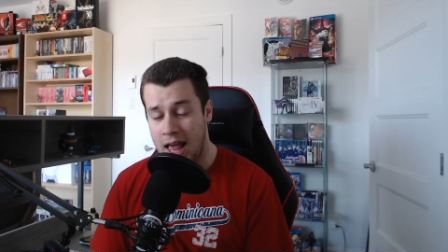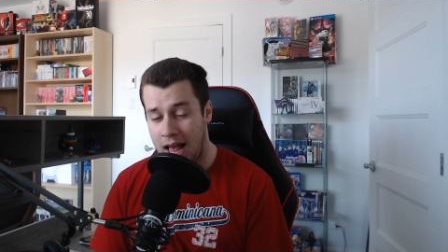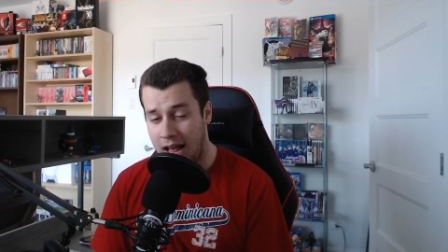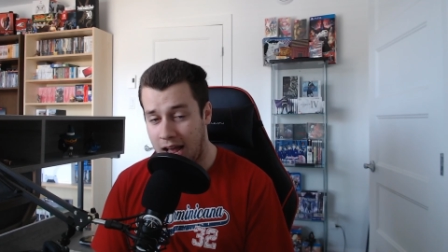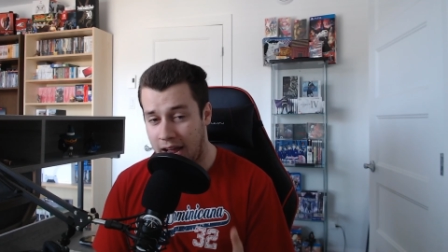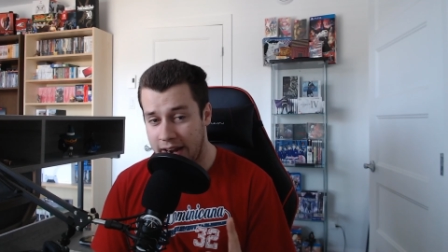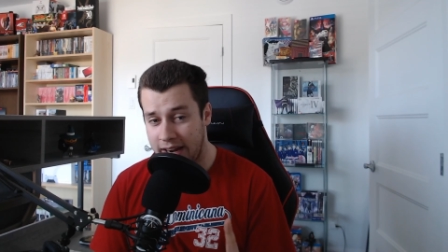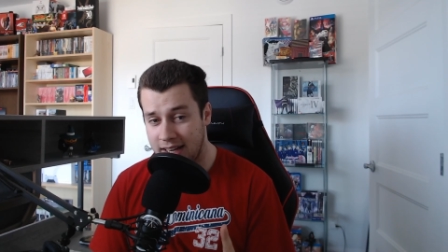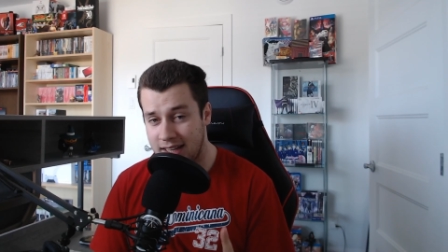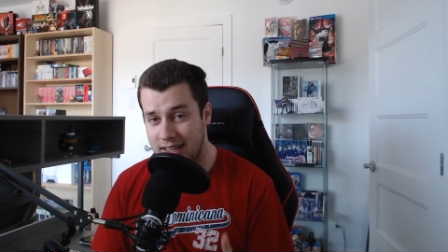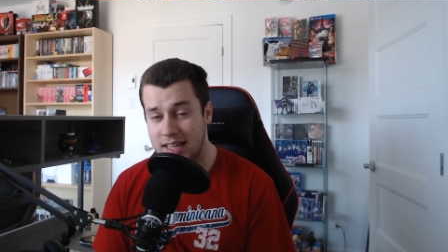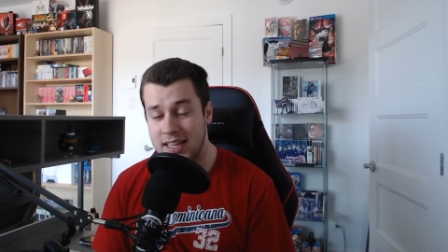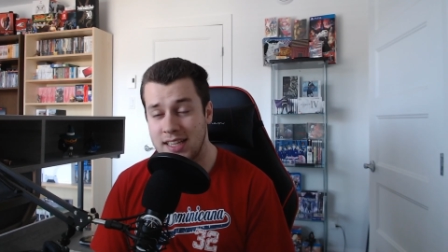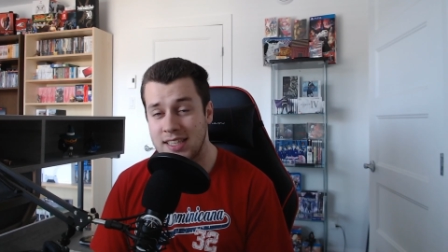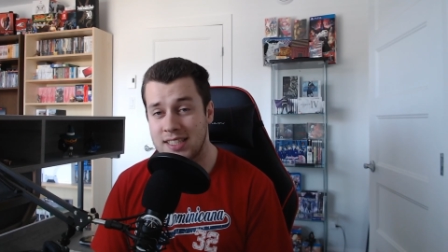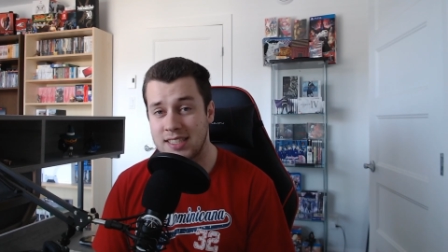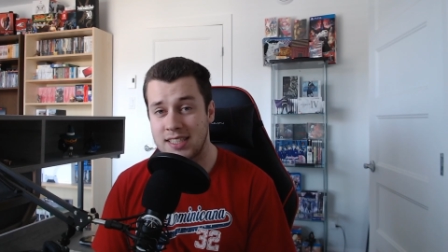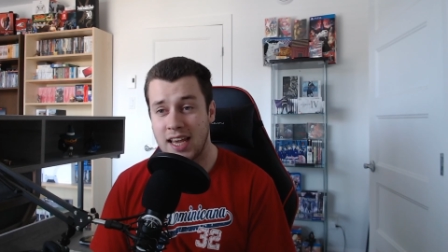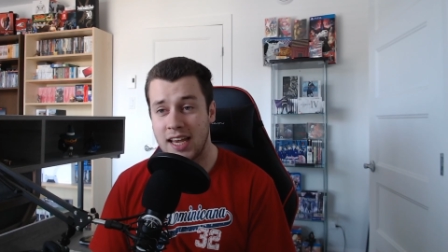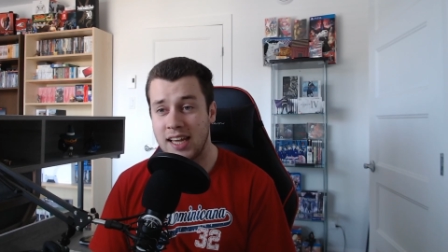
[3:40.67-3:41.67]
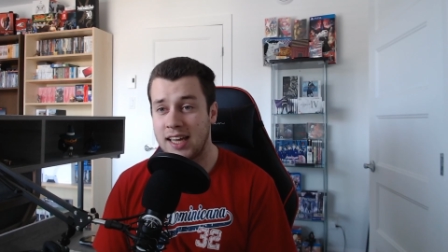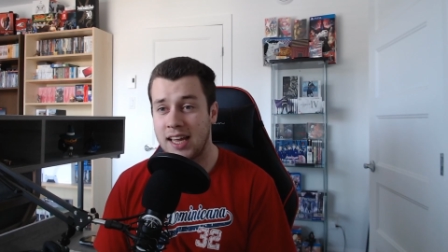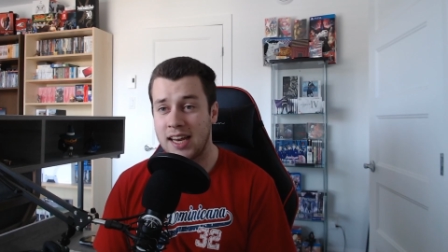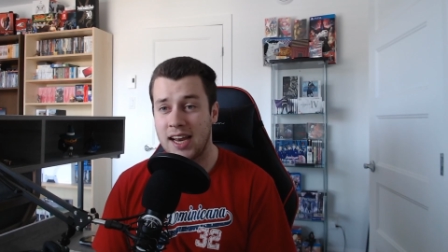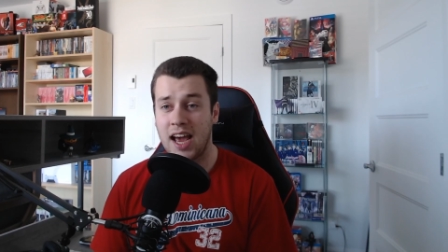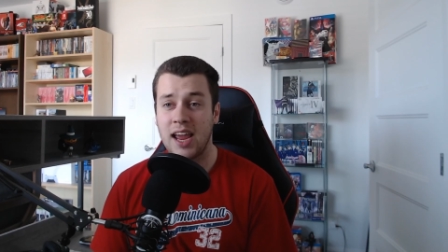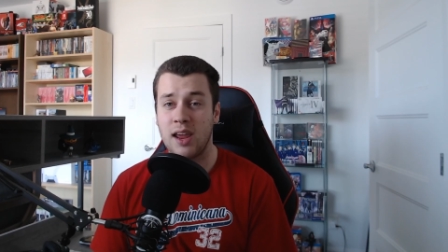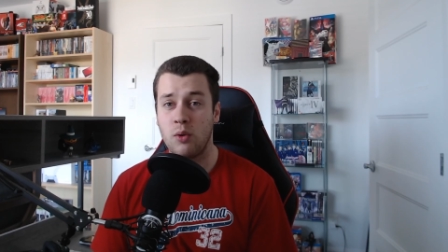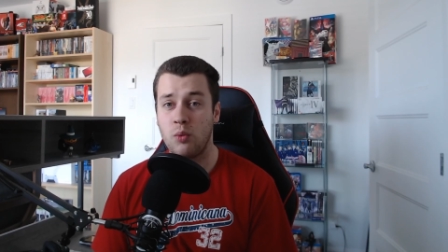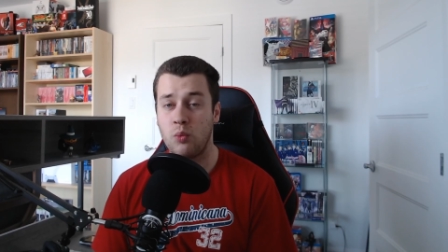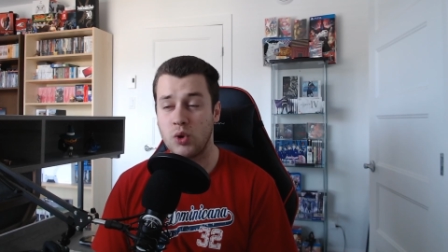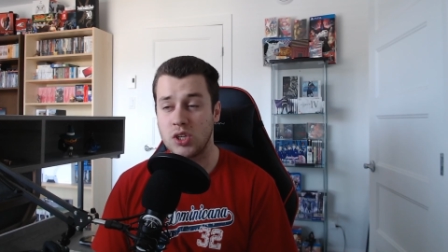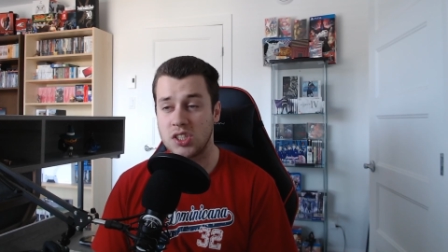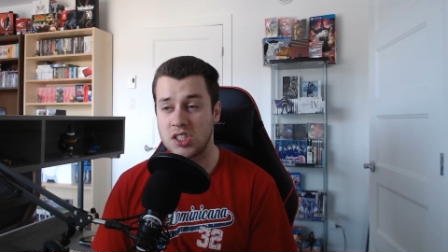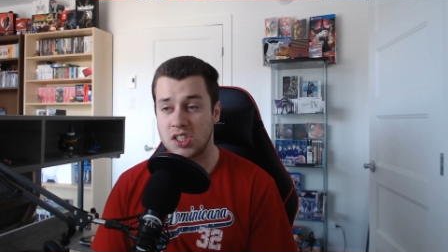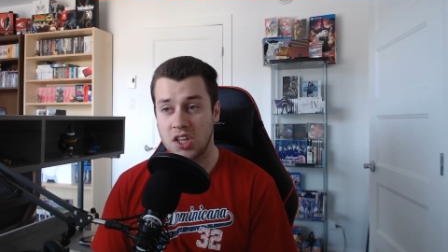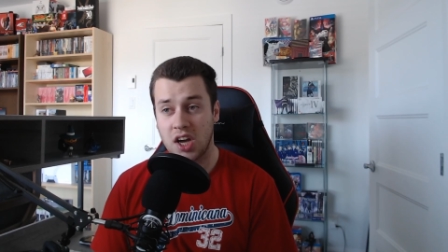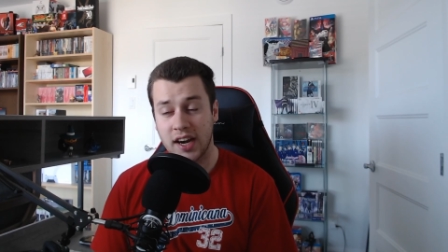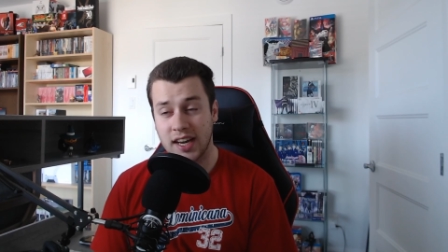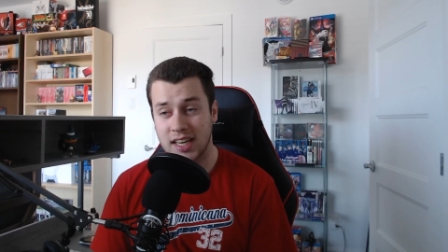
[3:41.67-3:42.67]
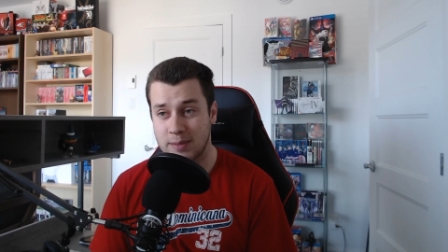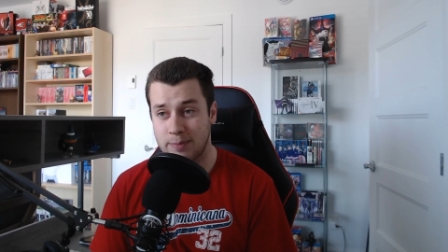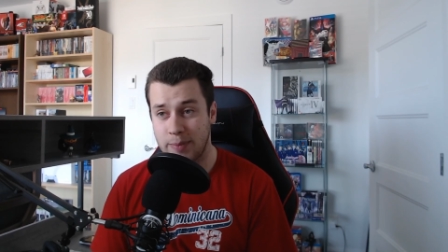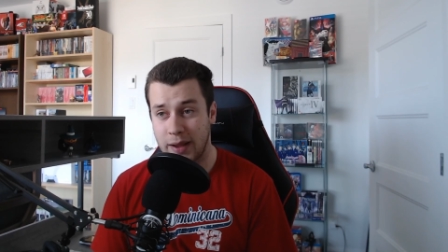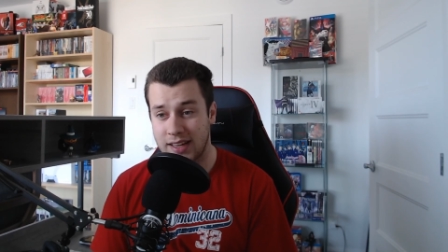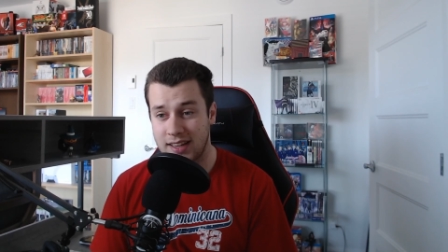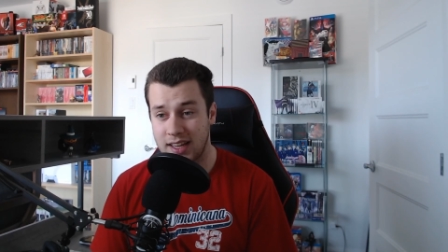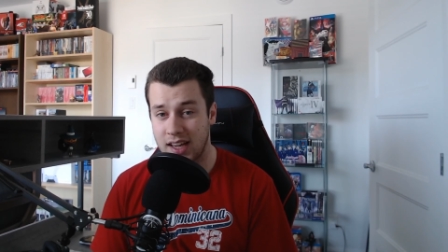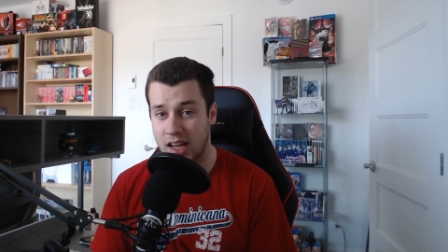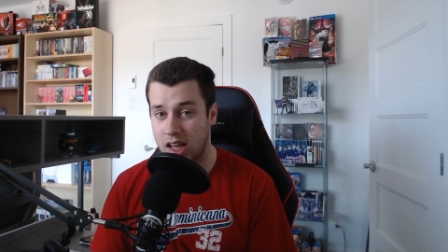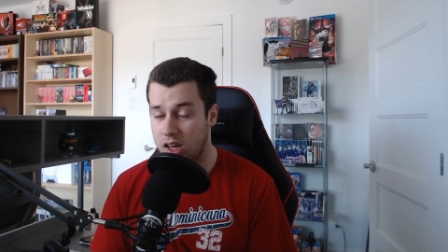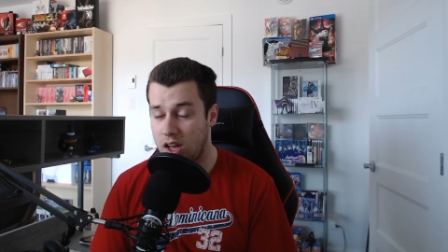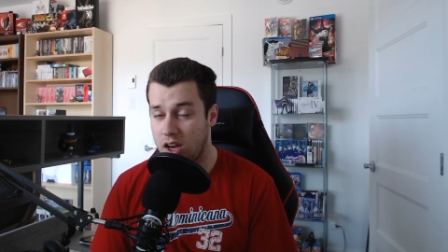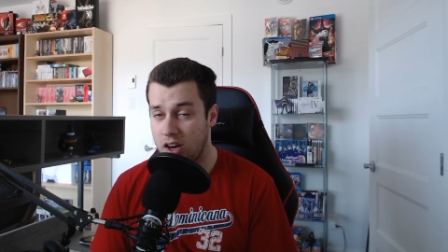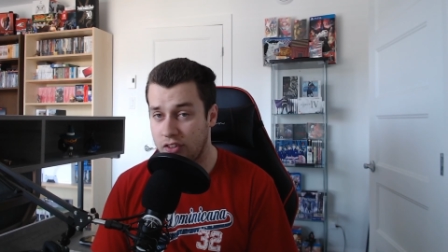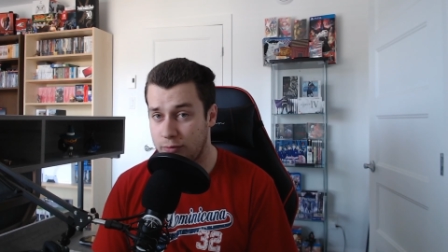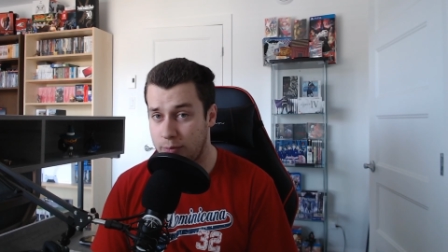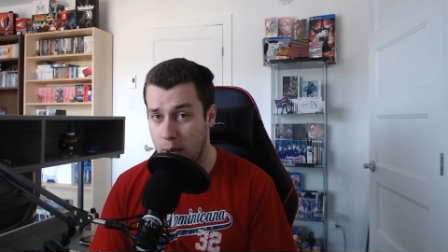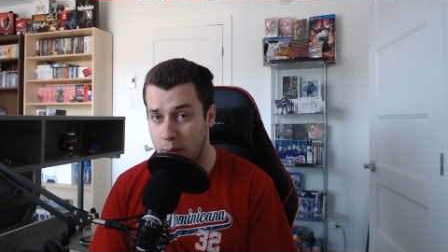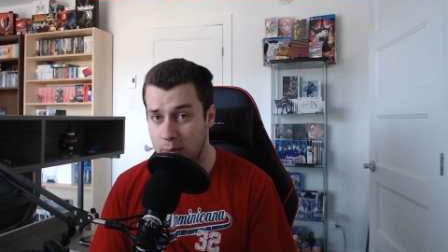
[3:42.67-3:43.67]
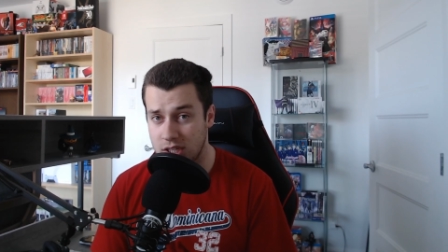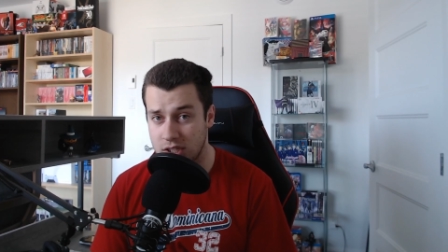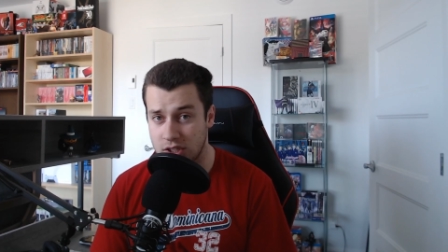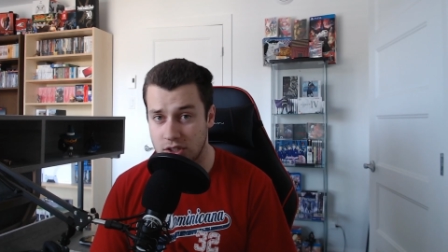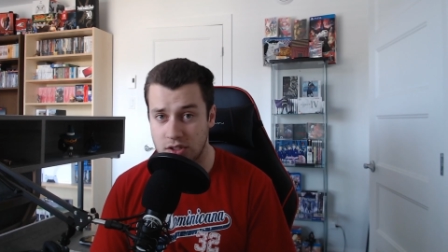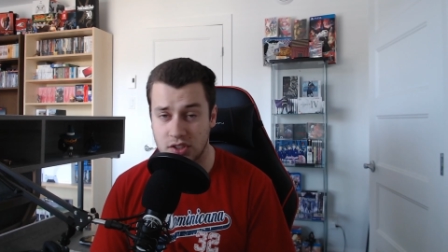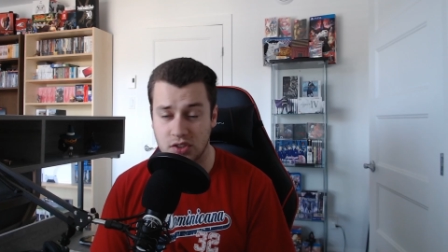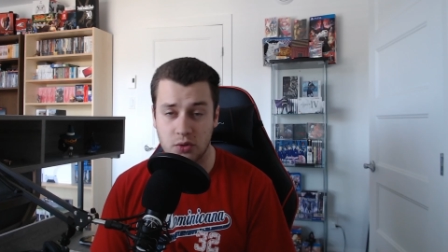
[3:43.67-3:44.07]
I did say that I was not expecting a lot of publishers